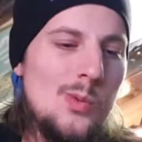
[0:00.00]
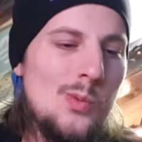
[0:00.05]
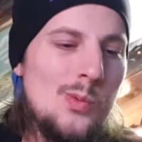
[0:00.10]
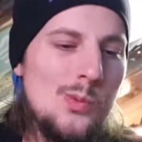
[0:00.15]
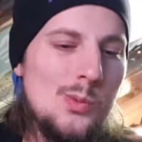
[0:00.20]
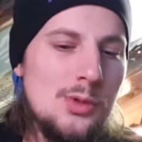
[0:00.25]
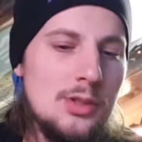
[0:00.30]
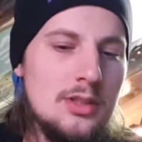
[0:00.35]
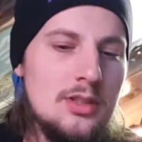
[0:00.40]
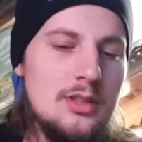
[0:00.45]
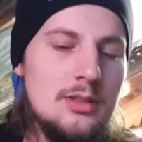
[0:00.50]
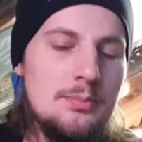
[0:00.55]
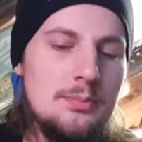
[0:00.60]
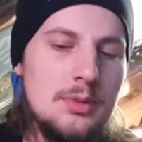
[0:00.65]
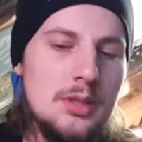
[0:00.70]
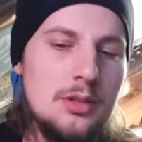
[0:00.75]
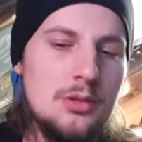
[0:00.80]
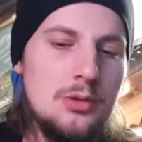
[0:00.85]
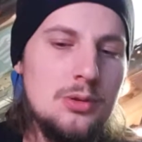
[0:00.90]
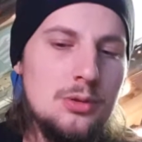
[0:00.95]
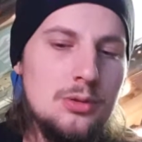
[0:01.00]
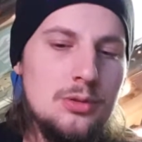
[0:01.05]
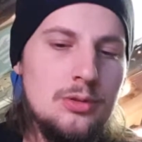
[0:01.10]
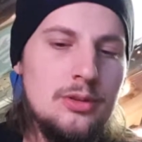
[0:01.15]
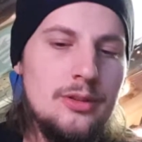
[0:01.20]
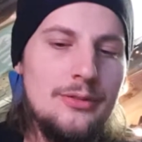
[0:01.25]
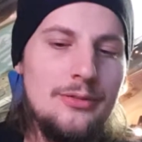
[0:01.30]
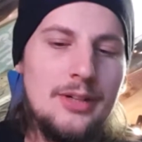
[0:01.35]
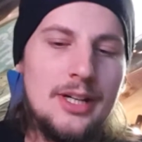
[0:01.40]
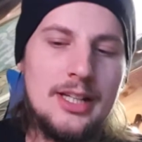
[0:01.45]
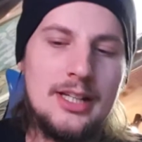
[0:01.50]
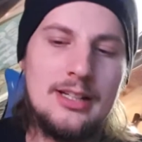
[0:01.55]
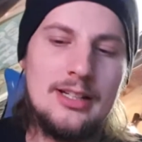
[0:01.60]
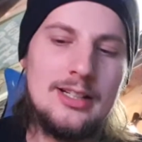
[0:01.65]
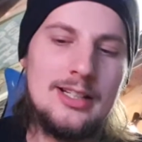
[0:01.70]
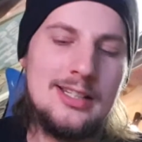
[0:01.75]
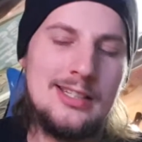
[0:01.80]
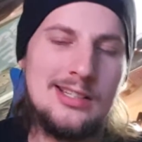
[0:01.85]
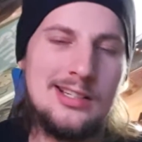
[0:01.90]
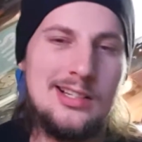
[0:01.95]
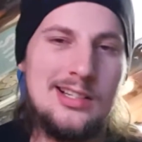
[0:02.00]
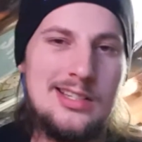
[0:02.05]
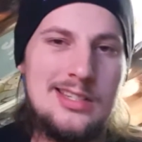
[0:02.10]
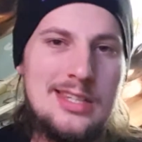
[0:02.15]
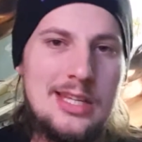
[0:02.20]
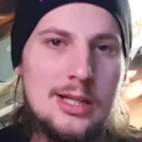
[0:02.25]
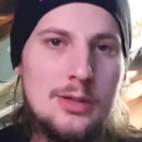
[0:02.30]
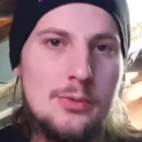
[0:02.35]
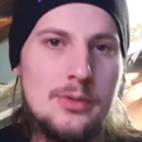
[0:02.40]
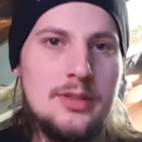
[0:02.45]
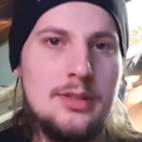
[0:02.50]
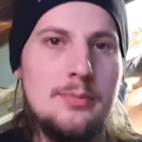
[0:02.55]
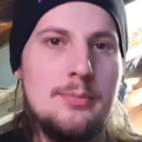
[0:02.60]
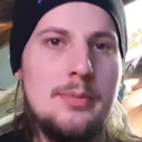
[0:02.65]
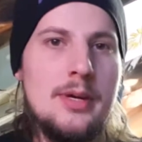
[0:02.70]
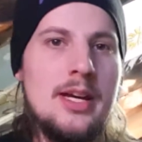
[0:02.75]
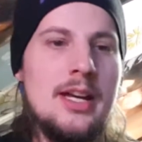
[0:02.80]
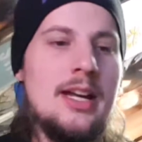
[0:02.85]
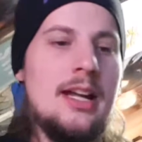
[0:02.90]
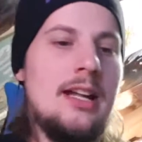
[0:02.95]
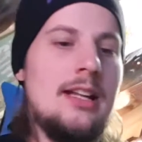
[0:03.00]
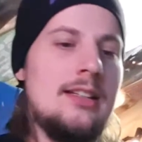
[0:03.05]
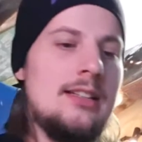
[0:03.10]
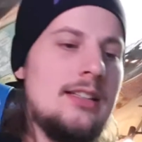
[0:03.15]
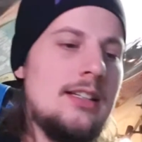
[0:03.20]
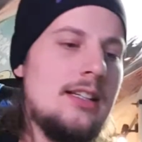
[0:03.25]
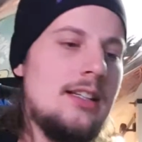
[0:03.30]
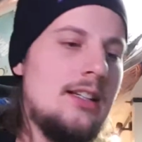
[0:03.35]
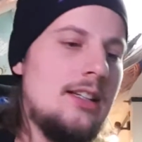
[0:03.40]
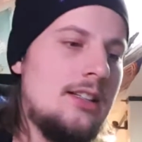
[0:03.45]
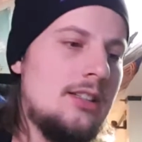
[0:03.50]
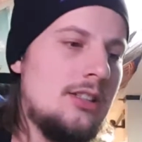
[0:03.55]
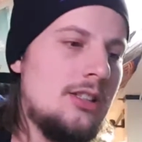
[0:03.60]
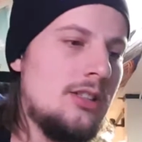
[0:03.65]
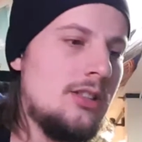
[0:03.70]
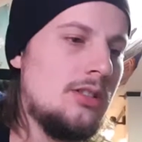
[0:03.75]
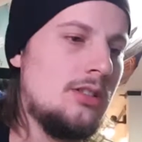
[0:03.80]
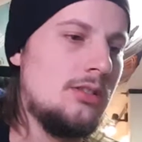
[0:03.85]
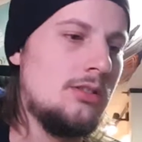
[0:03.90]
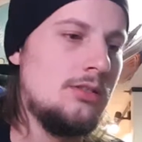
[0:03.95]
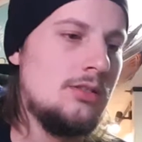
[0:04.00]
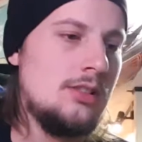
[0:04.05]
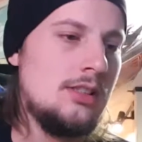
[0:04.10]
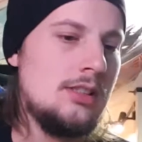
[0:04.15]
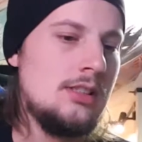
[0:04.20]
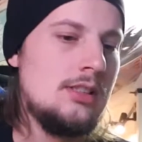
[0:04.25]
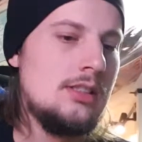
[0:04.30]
wouldn't it be cool if I got in contact with the band and, you know,